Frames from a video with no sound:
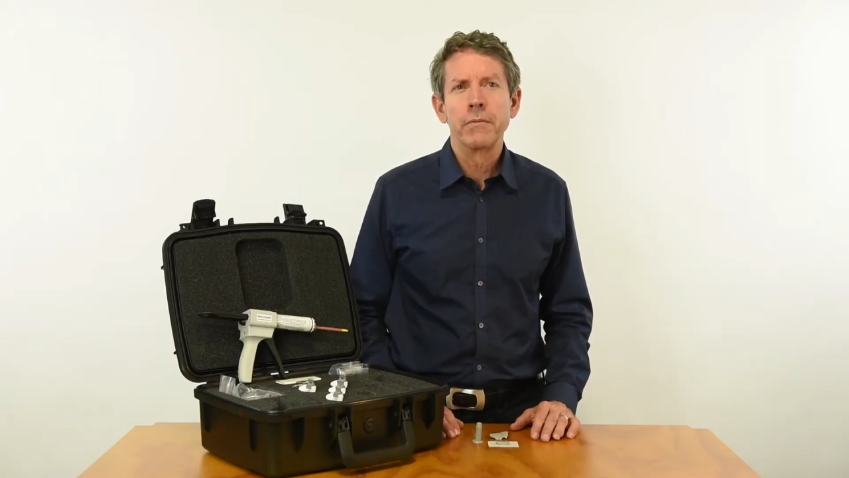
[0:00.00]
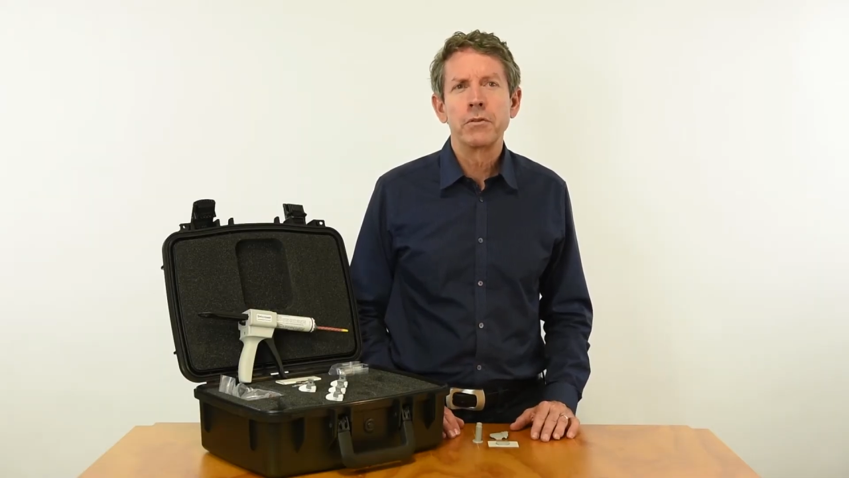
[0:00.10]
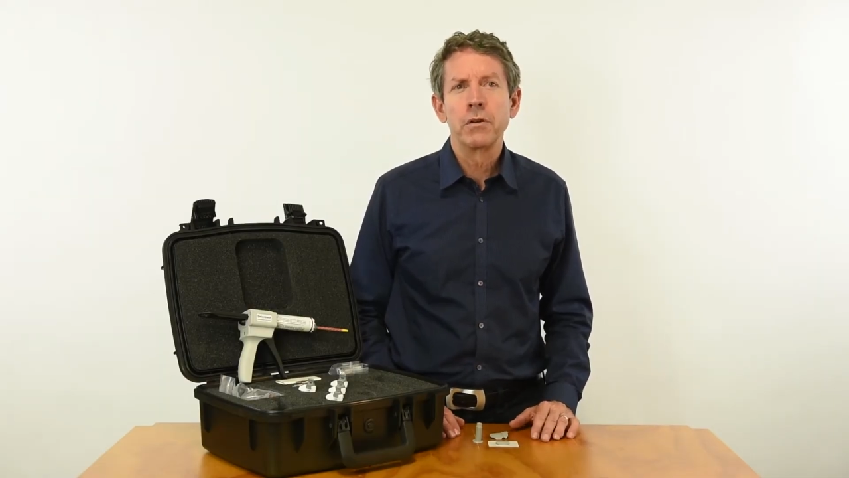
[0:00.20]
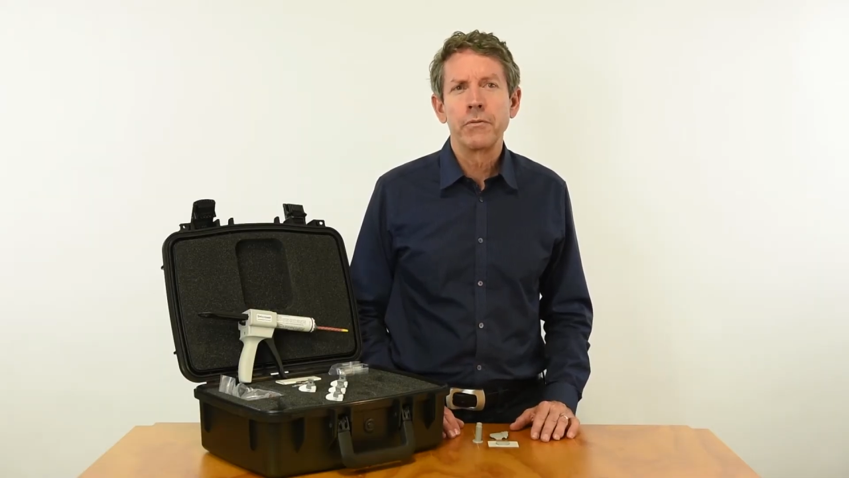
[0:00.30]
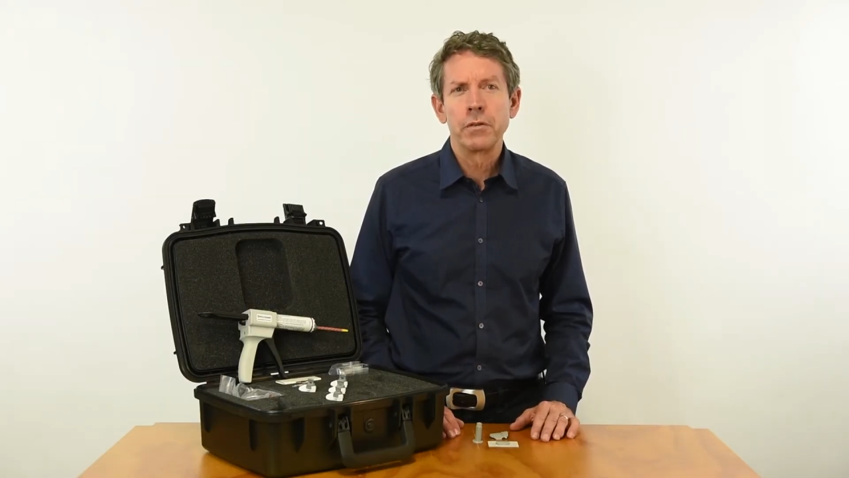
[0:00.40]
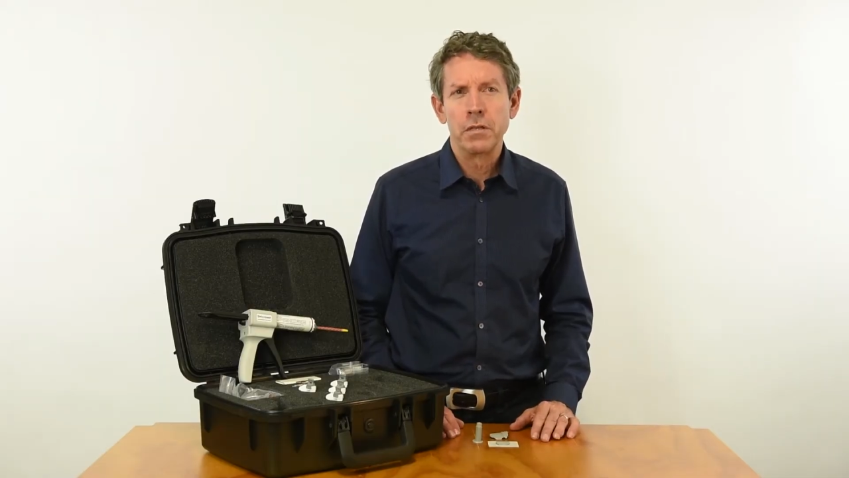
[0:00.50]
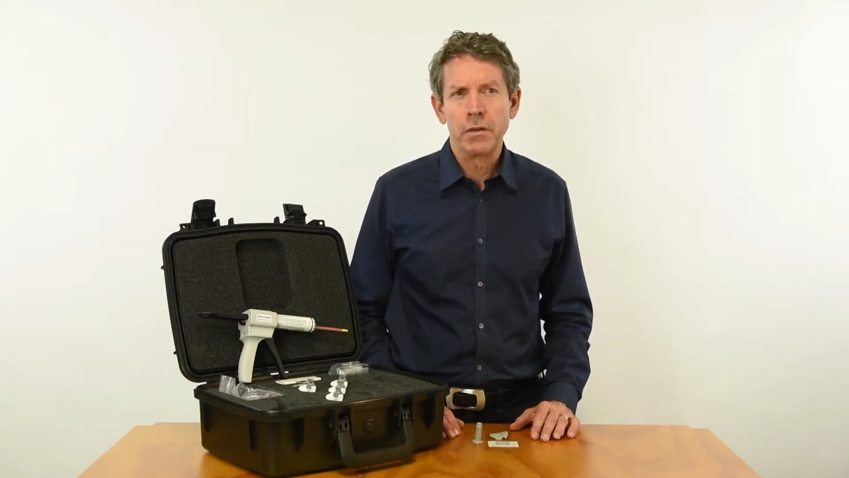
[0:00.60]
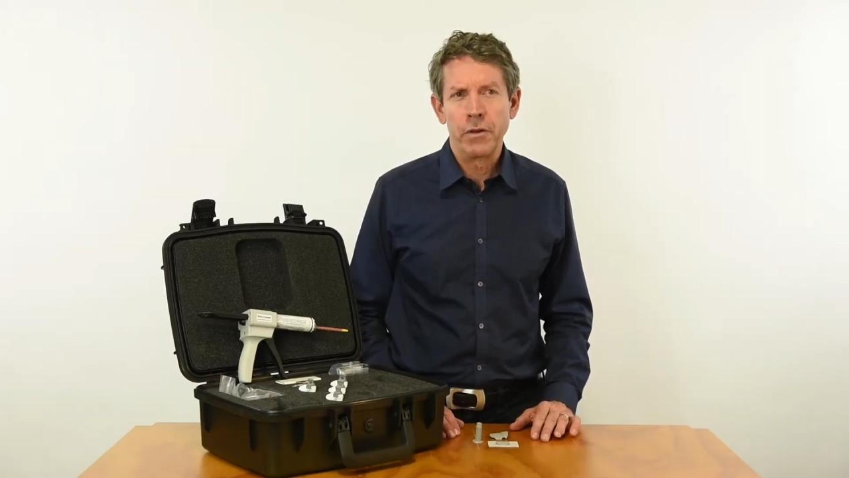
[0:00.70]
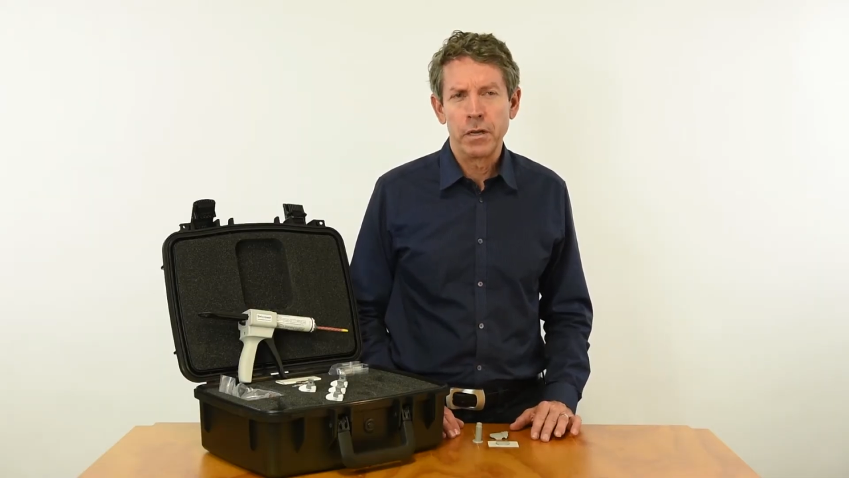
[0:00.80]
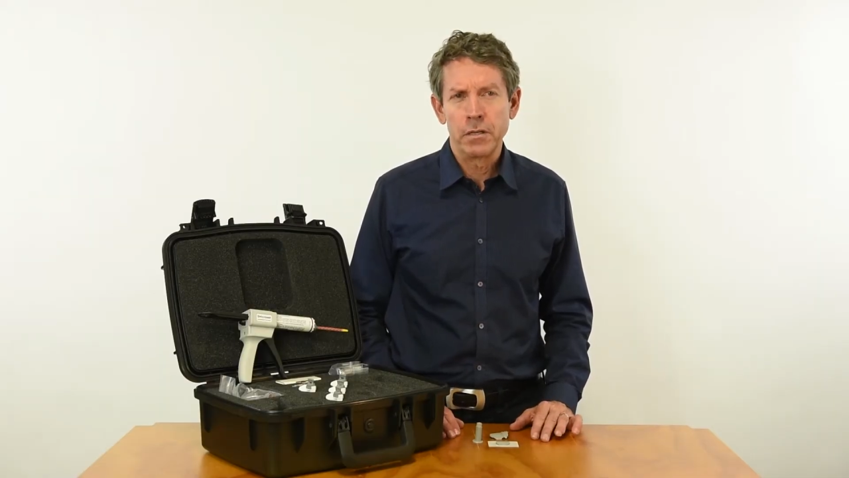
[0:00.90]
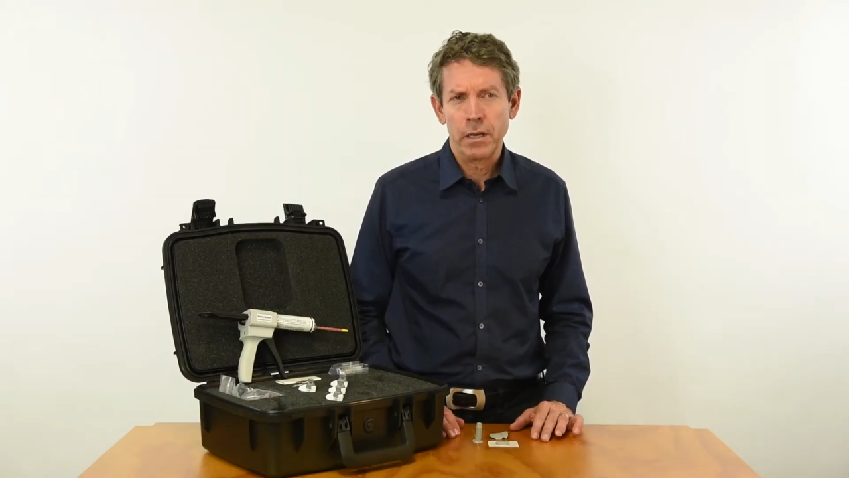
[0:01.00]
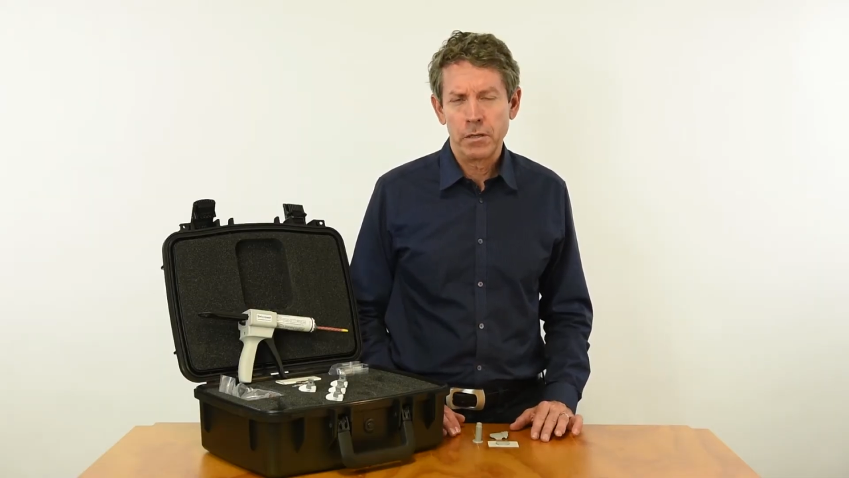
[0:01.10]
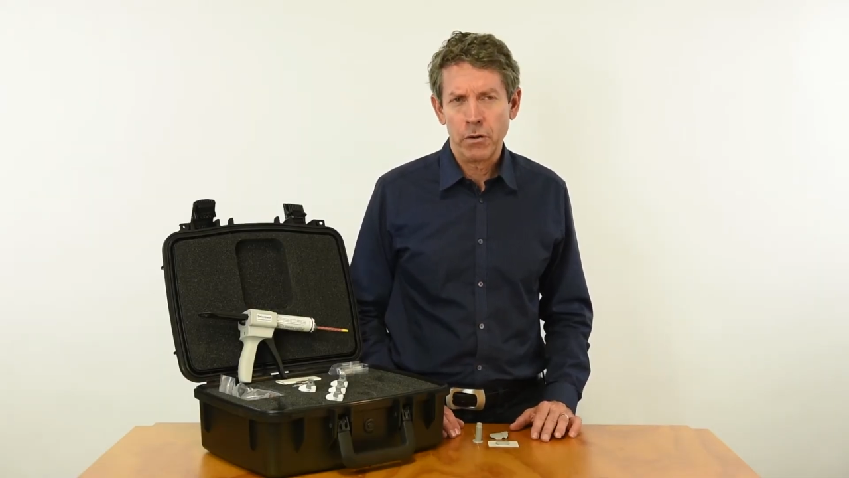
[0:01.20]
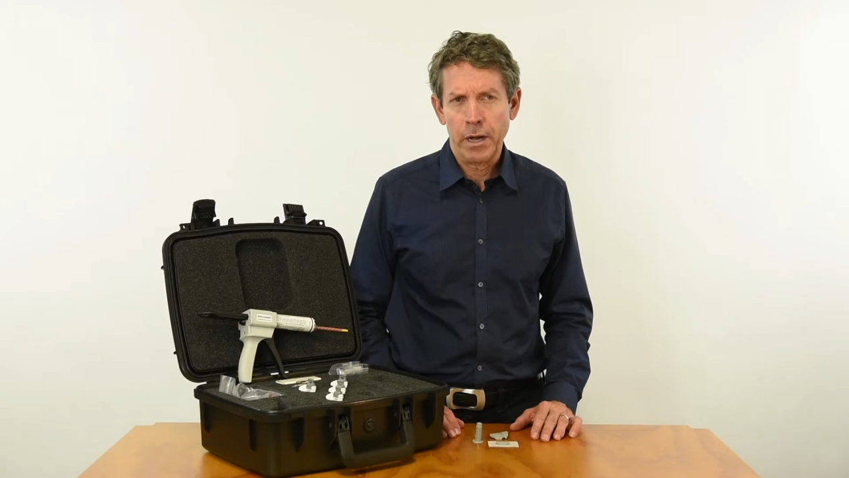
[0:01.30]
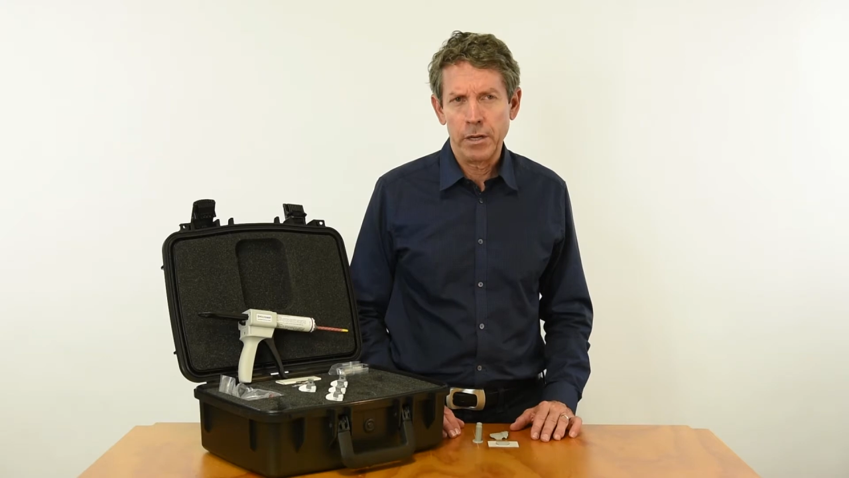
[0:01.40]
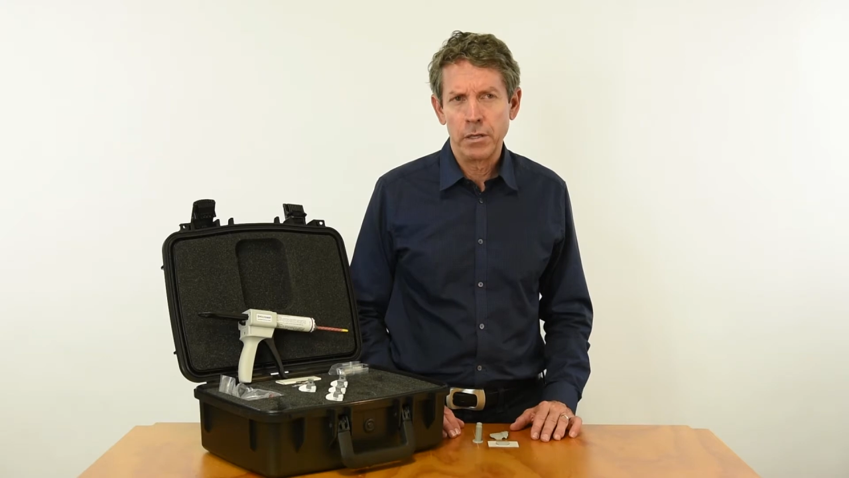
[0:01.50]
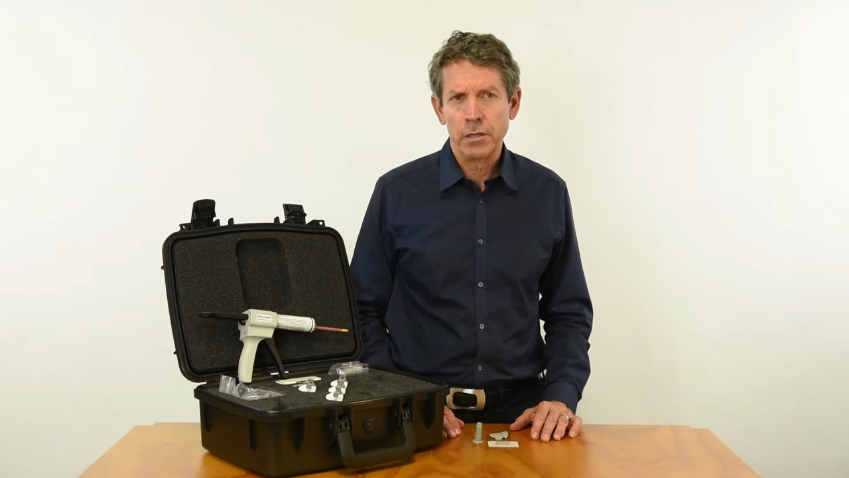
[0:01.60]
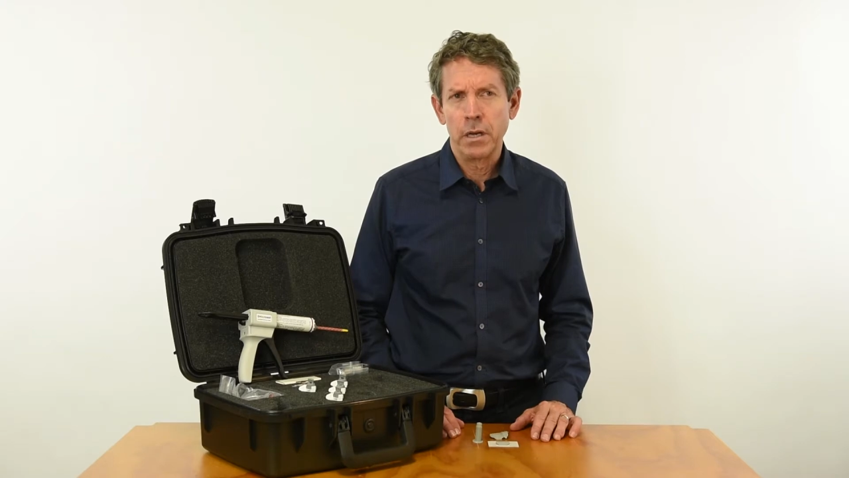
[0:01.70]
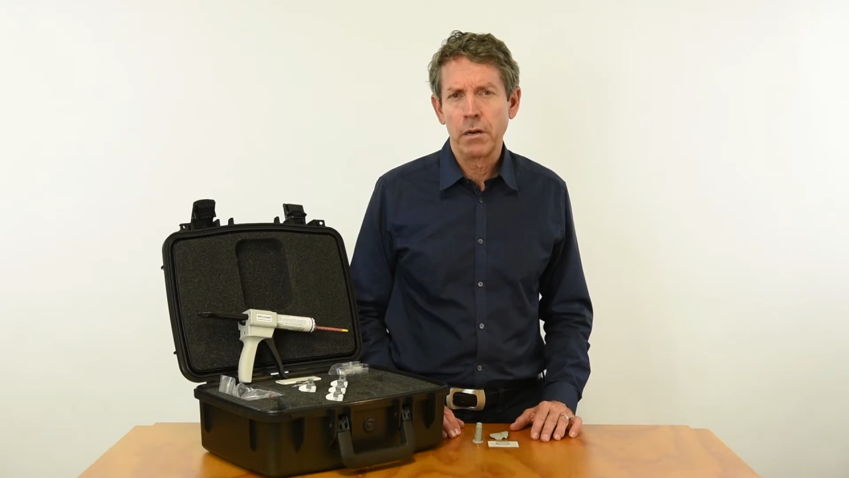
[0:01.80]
of surface defects like scratches